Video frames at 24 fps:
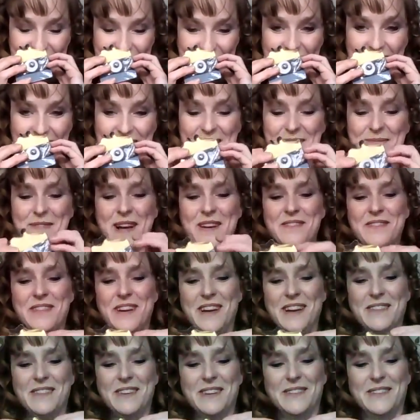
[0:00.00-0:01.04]
That's my
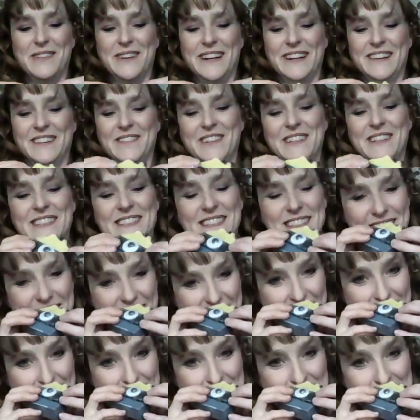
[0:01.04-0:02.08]
favorite one for
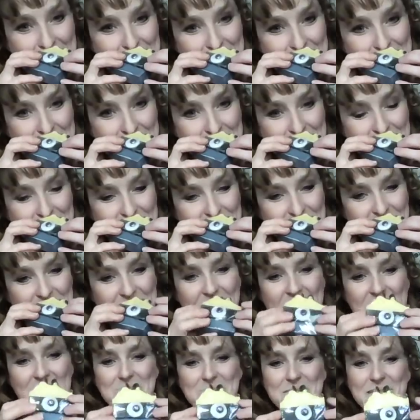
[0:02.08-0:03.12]
today.
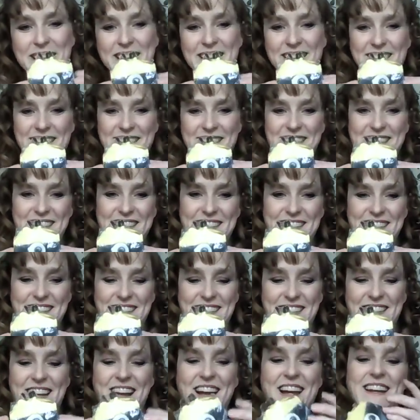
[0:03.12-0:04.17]
Oh my goodness.
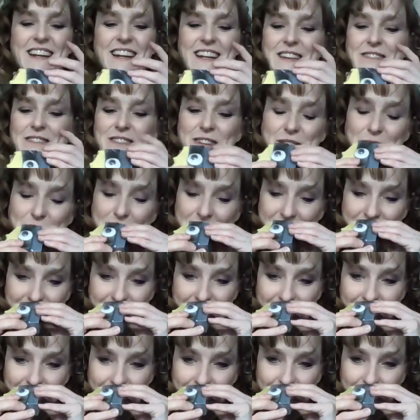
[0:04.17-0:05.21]
I didn't even know I
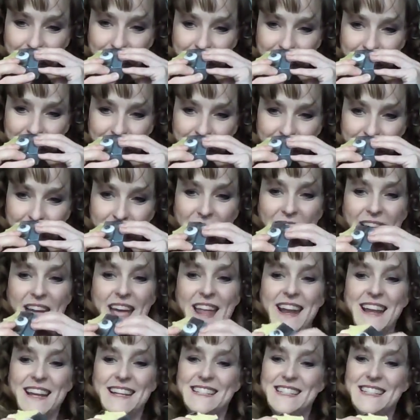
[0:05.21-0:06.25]
needed it.
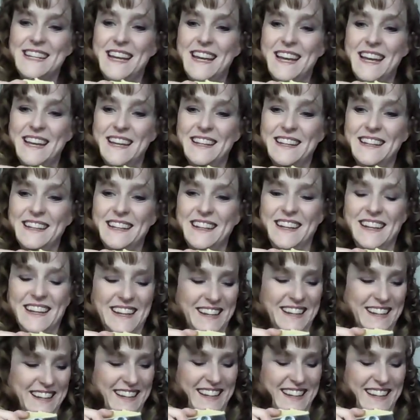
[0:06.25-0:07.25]
And I did.